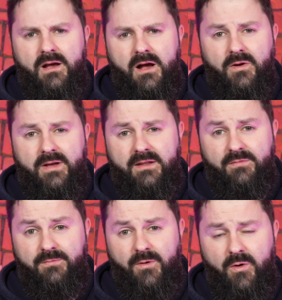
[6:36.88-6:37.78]
Okay, the
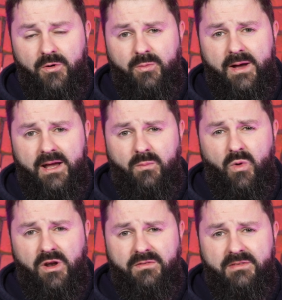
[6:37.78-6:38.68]
fourth way, and
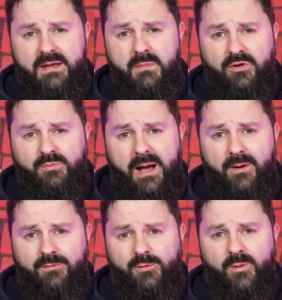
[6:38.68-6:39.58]
one of the most
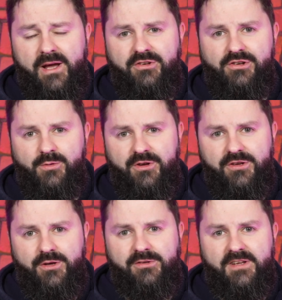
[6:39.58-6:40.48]
powerful ways you can
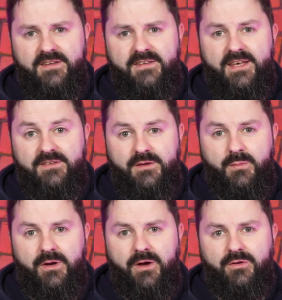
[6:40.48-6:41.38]
use this, is to
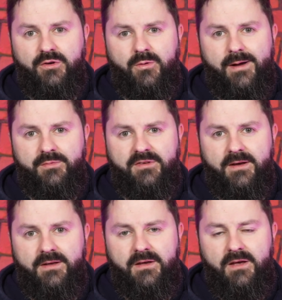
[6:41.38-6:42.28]
put it on your website.